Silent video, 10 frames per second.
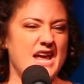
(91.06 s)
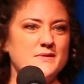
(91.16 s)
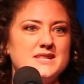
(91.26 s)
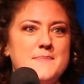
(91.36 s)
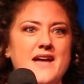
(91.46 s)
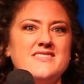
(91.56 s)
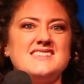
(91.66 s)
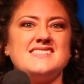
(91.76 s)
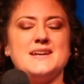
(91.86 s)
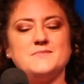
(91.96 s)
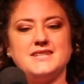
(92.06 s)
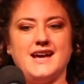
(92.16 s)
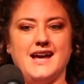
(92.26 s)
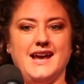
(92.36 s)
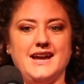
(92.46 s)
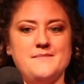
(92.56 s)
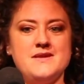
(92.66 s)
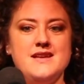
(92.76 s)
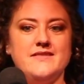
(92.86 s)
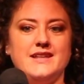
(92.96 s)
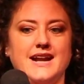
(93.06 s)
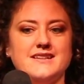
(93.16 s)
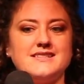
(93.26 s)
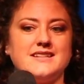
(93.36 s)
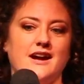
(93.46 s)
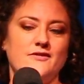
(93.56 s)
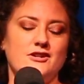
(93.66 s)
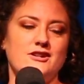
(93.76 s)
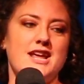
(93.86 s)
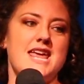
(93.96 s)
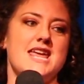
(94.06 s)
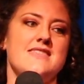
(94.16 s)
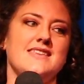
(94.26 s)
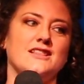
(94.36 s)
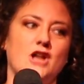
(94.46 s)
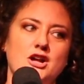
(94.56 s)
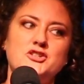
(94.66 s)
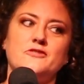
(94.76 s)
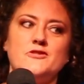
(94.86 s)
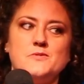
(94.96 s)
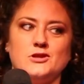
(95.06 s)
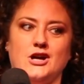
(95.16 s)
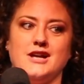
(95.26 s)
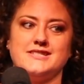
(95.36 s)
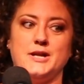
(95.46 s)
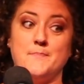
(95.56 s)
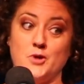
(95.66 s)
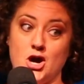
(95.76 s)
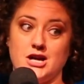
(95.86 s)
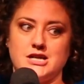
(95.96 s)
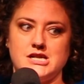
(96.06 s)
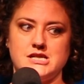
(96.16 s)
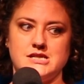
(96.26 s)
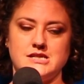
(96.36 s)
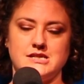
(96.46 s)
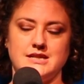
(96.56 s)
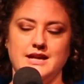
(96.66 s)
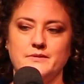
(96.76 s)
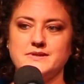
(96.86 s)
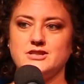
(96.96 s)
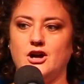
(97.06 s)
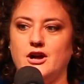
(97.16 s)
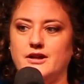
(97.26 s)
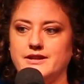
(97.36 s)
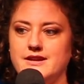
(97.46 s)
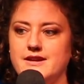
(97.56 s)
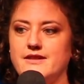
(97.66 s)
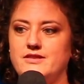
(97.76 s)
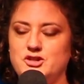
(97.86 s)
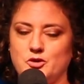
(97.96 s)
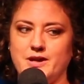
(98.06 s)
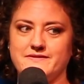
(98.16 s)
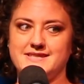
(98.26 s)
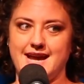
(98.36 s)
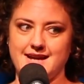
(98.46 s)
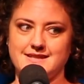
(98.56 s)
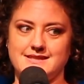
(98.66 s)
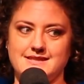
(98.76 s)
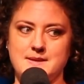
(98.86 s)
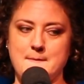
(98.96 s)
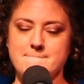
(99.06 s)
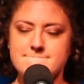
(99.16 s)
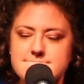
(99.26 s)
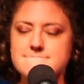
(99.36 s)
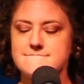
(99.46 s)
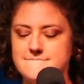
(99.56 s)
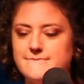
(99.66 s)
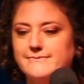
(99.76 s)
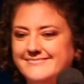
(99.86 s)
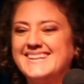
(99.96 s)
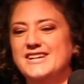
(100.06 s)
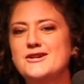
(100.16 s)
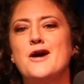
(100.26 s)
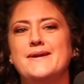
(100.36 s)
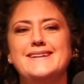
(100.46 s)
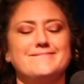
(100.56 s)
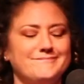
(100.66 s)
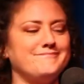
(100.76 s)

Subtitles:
It was about this same time that I discovered in the laundry room closet a book. It was called The Joy of Sex. You know it.